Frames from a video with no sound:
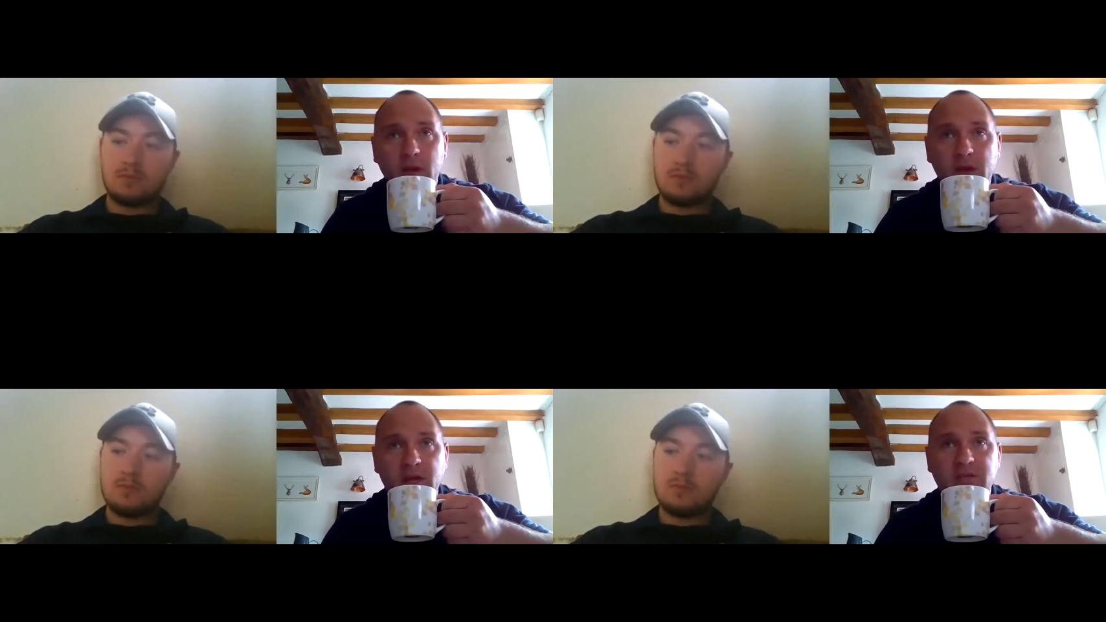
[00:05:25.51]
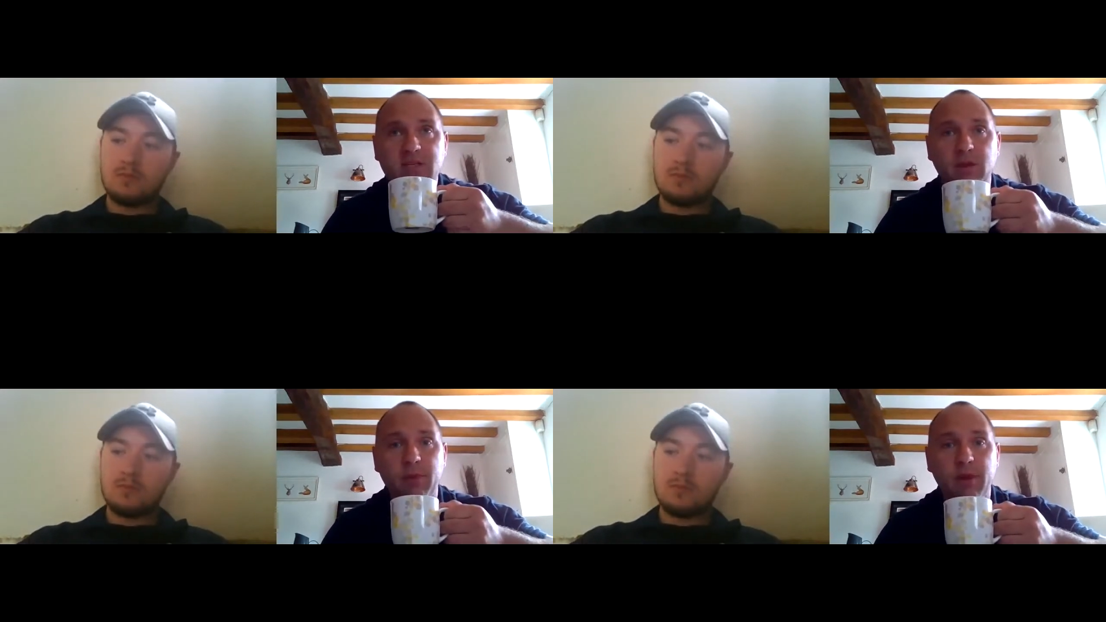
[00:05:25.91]

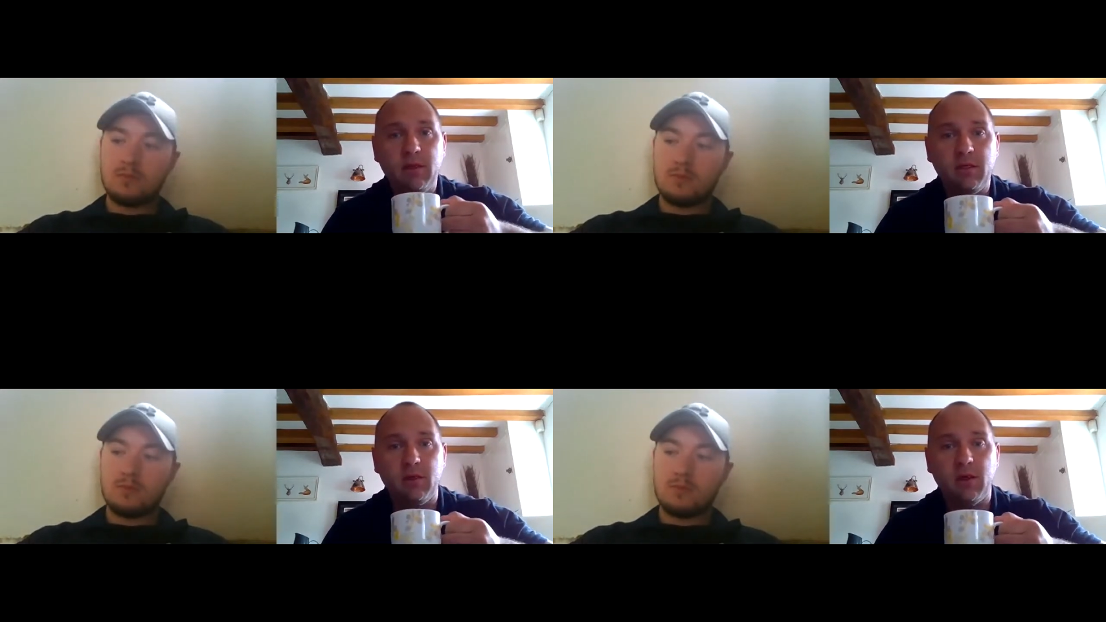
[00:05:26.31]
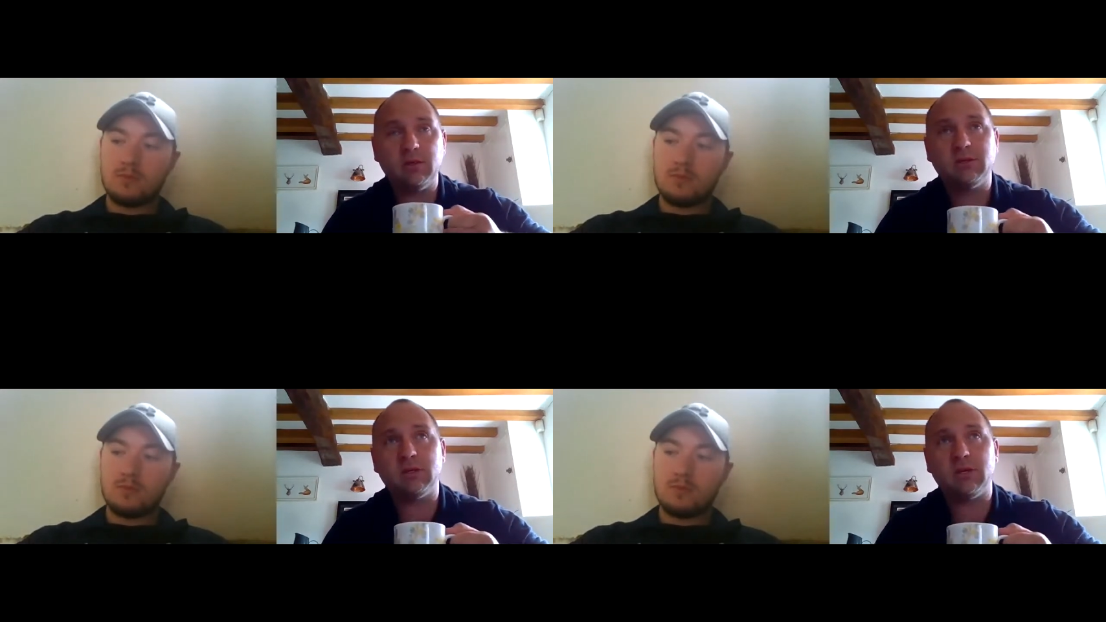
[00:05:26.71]
Speaker 1: ECB
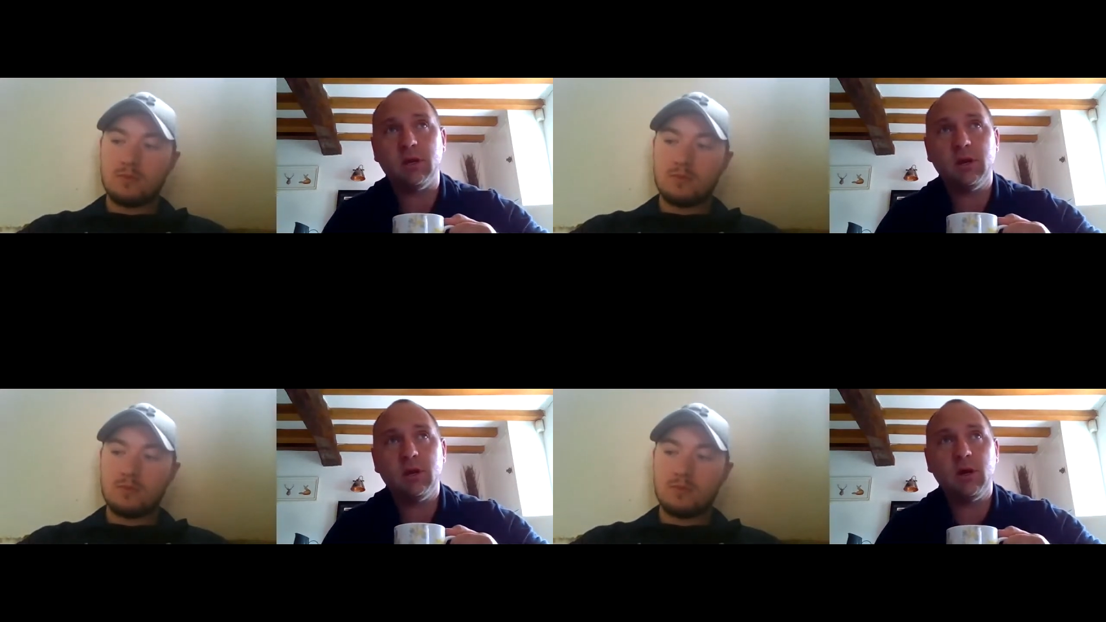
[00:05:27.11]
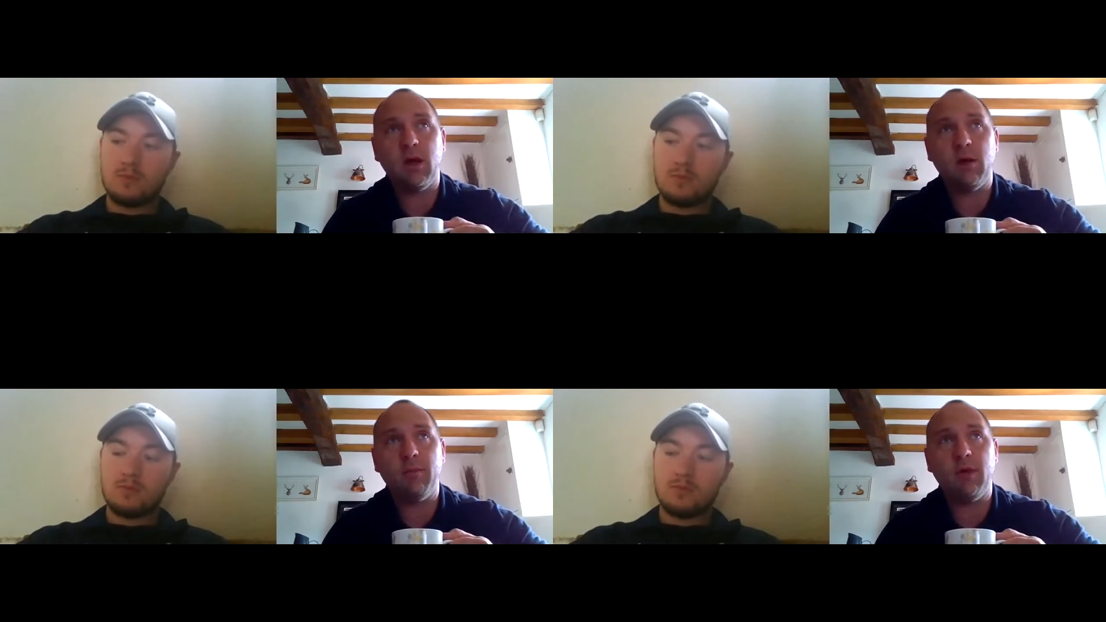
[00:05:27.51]
that
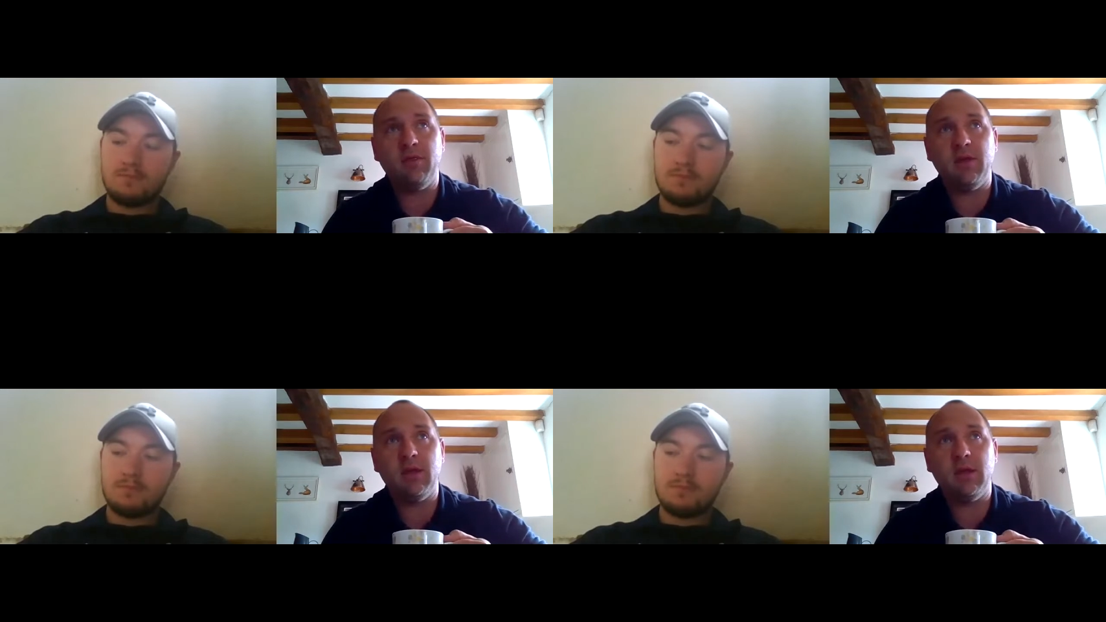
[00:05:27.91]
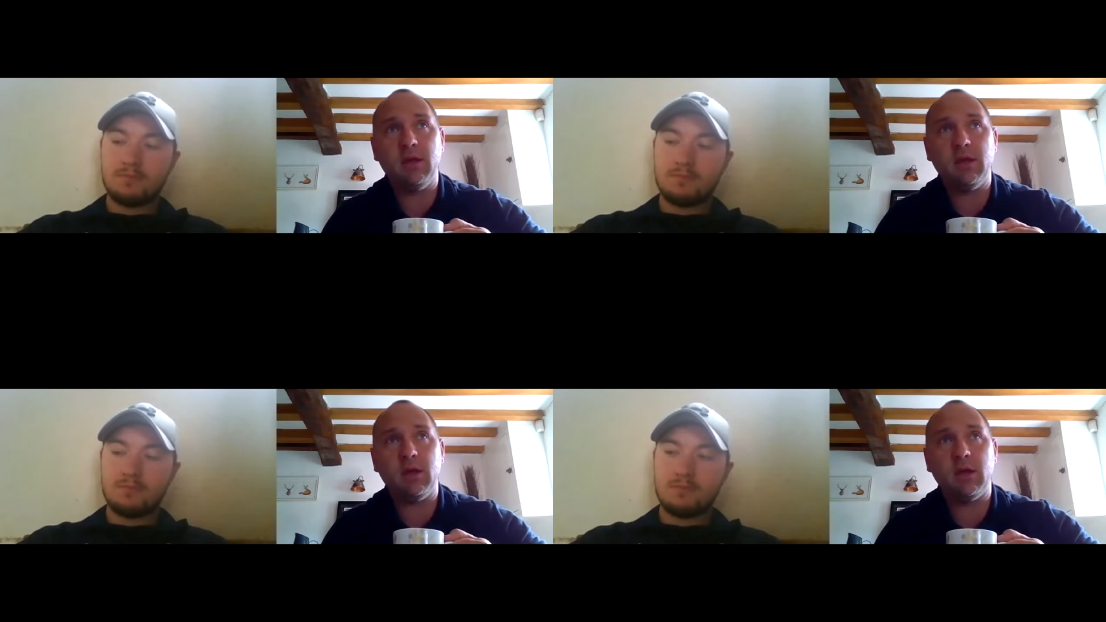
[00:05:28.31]
um, the